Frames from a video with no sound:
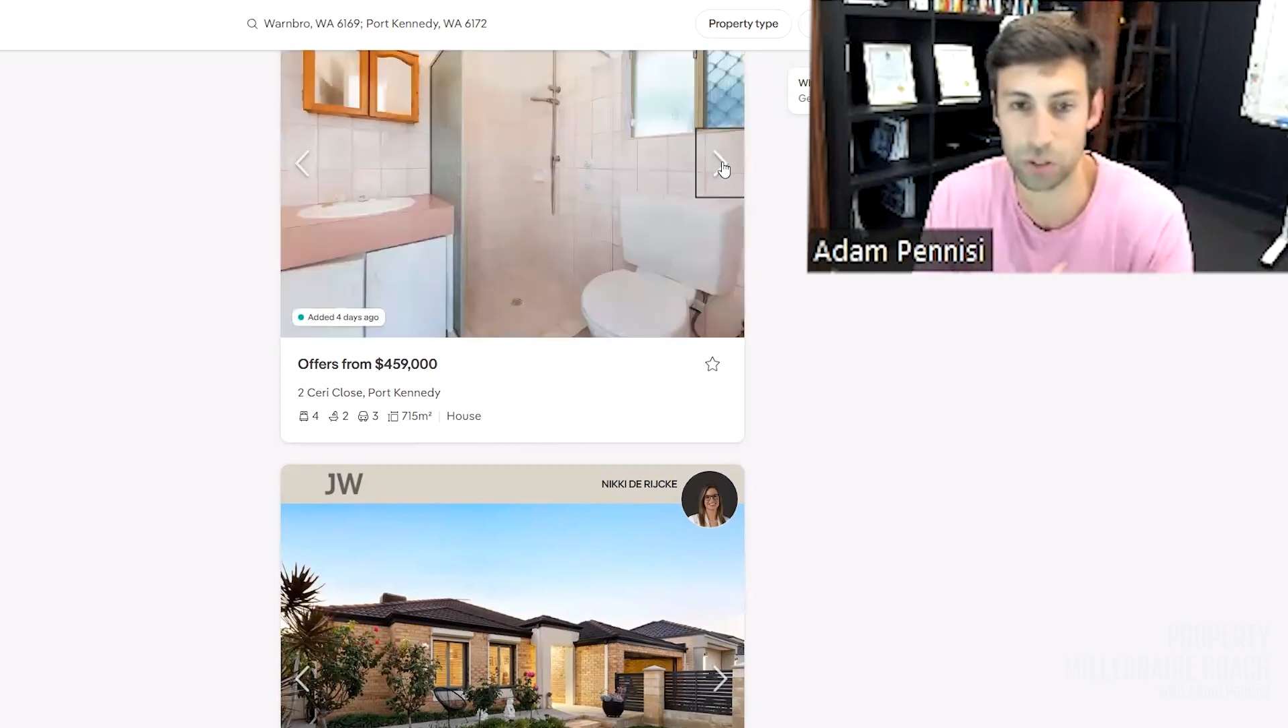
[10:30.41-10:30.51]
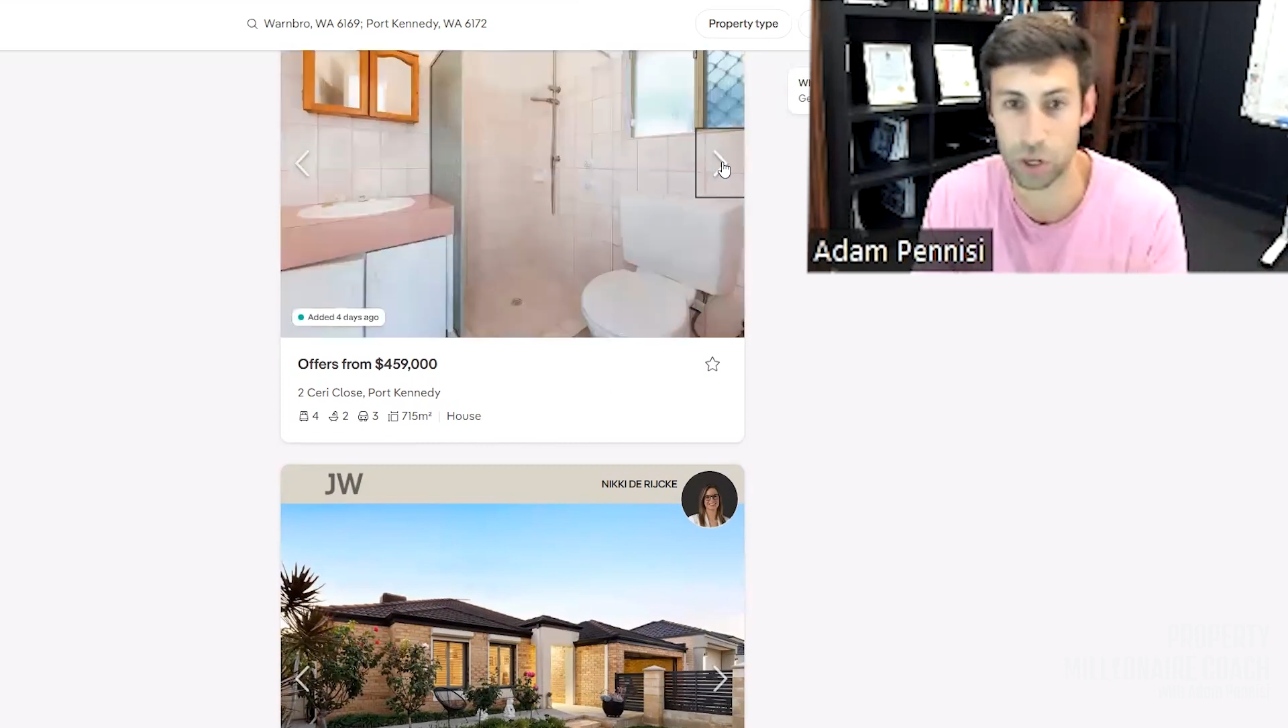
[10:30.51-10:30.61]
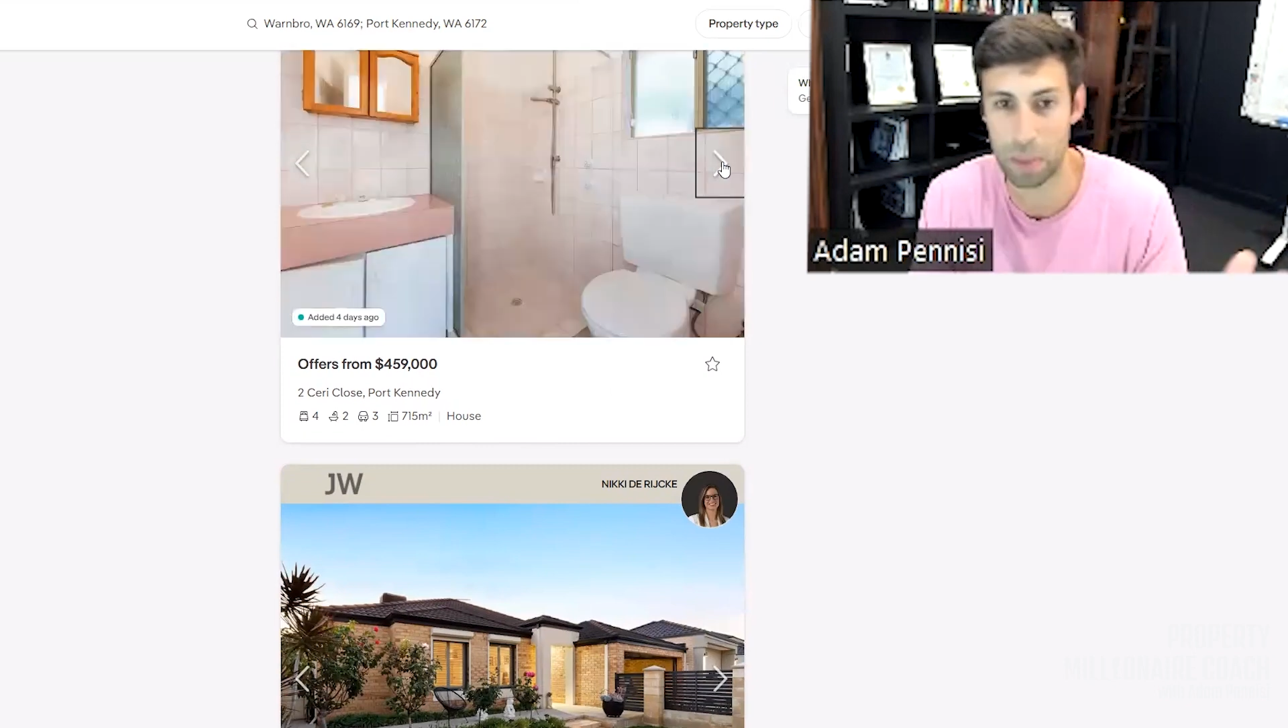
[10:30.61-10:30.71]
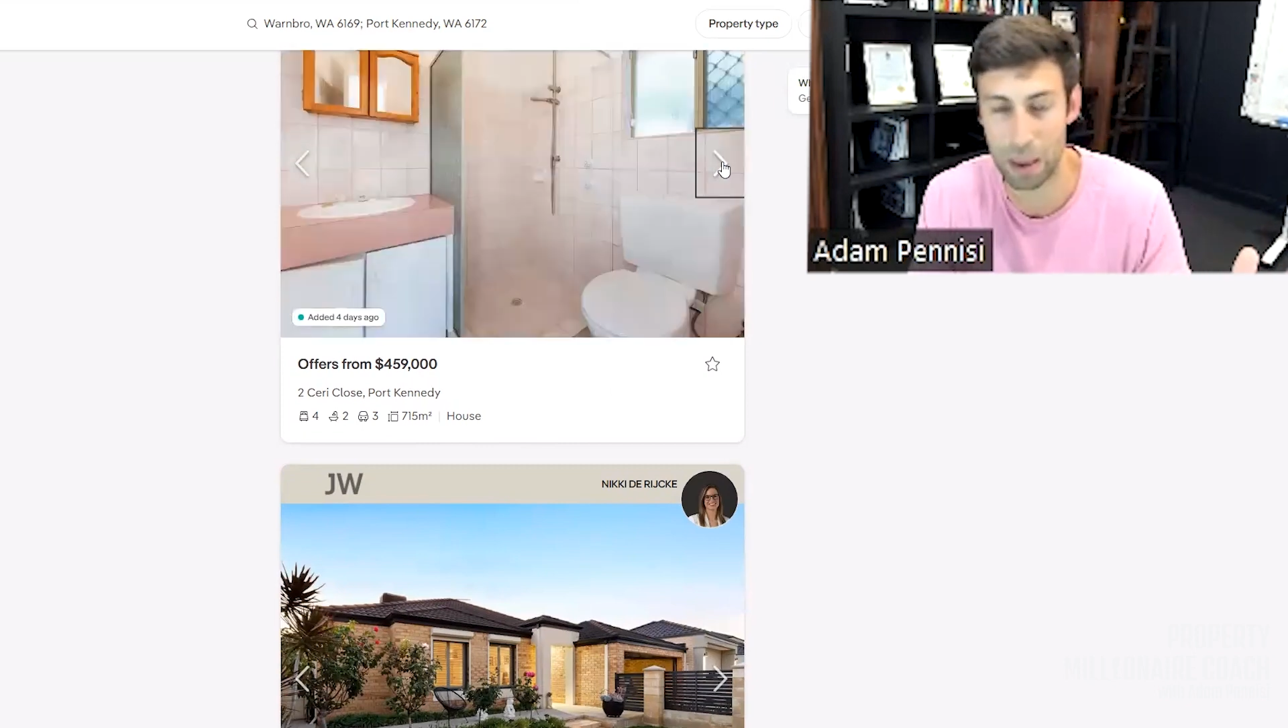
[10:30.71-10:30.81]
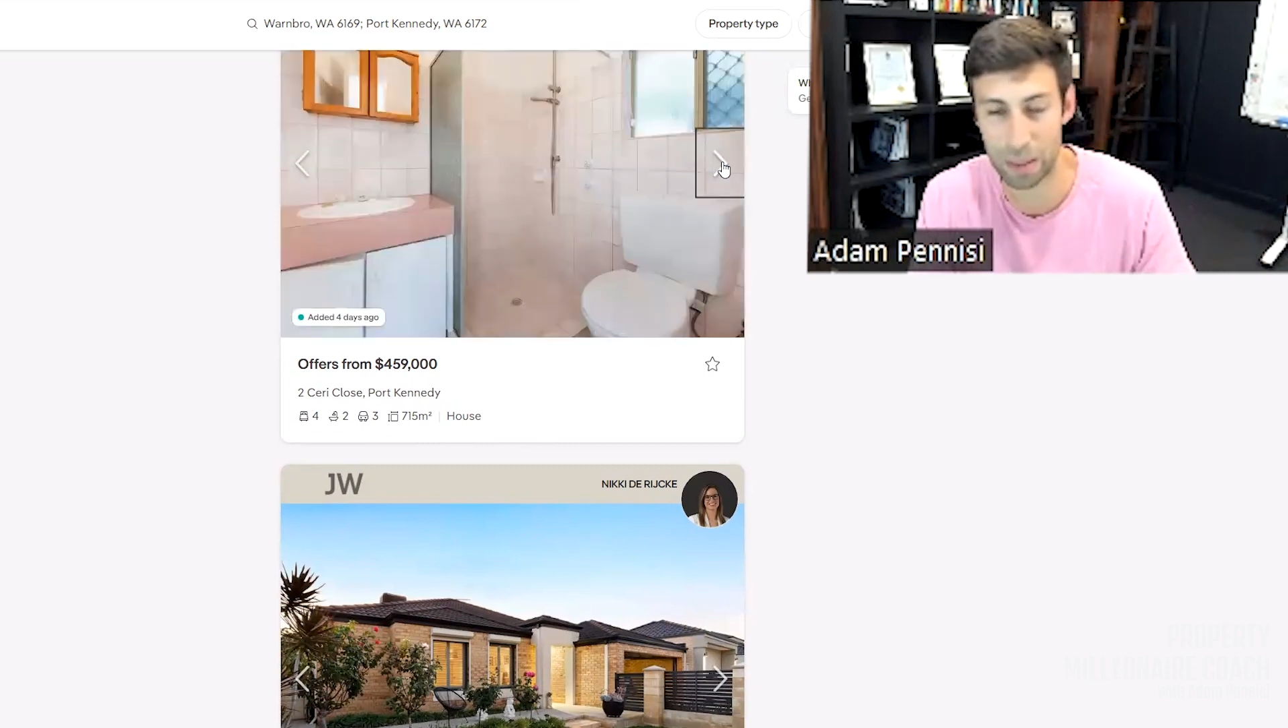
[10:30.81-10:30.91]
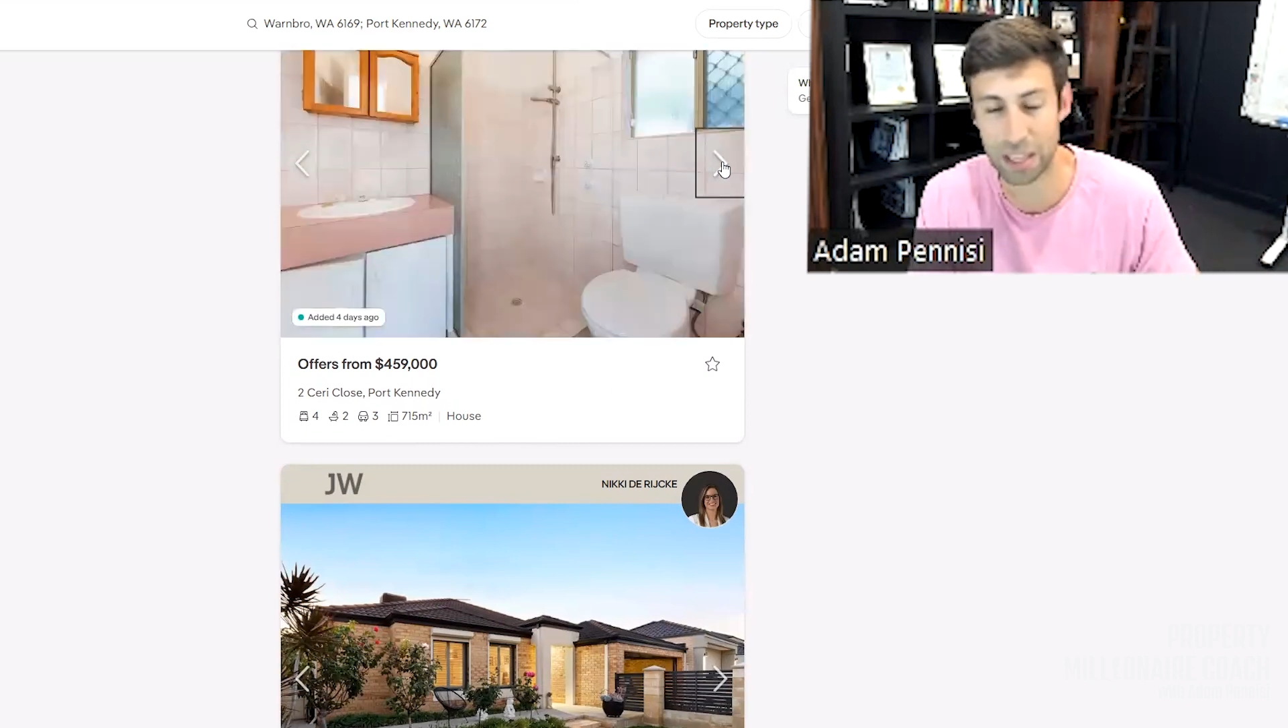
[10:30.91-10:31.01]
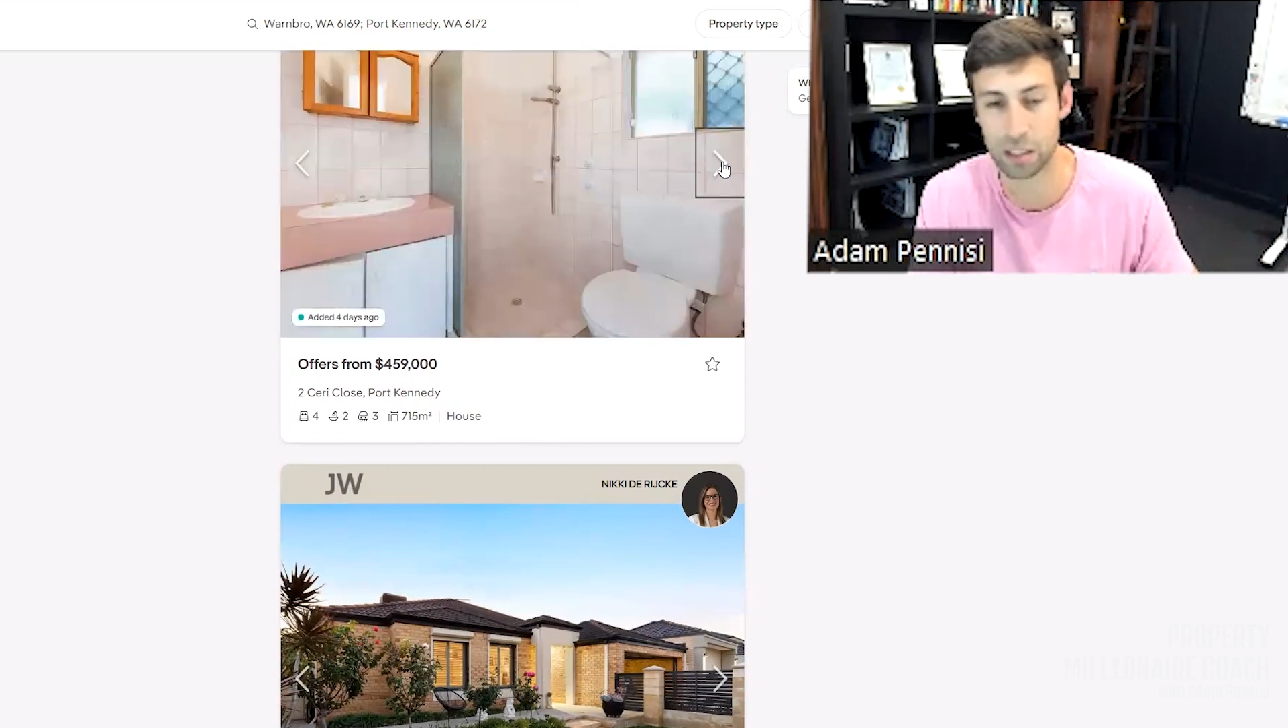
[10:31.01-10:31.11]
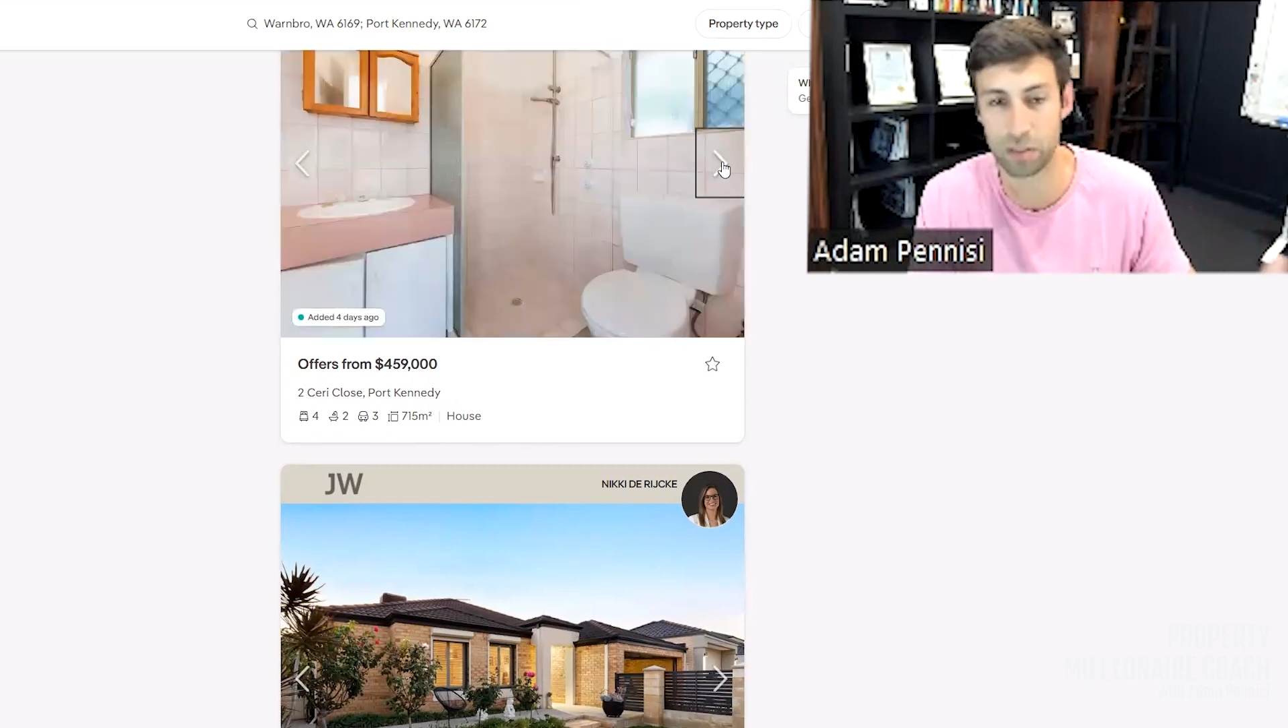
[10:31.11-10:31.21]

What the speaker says: So maybe there's